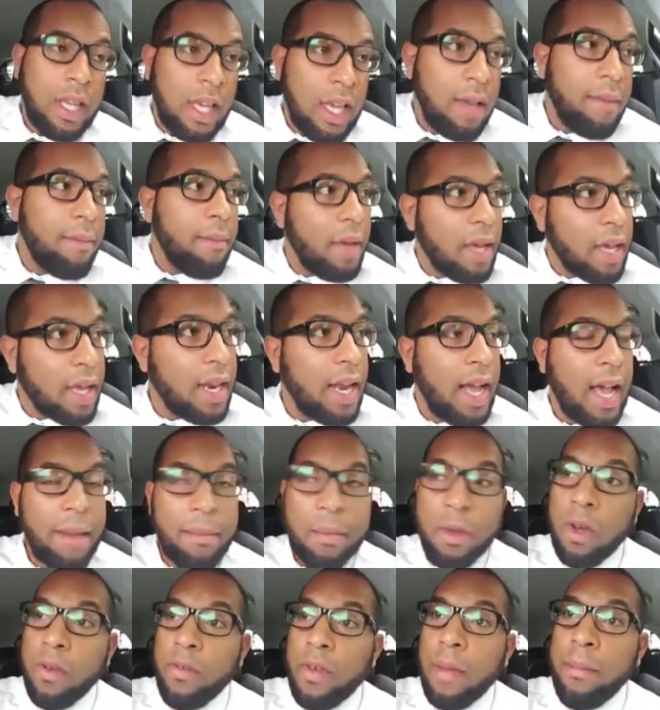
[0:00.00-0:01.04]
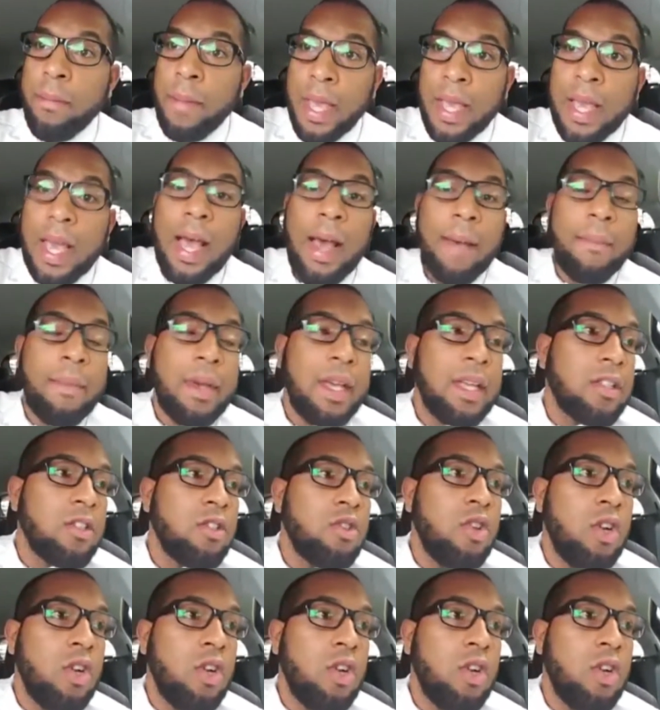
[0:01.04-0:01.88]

Keep making a habit of it. And make a habit is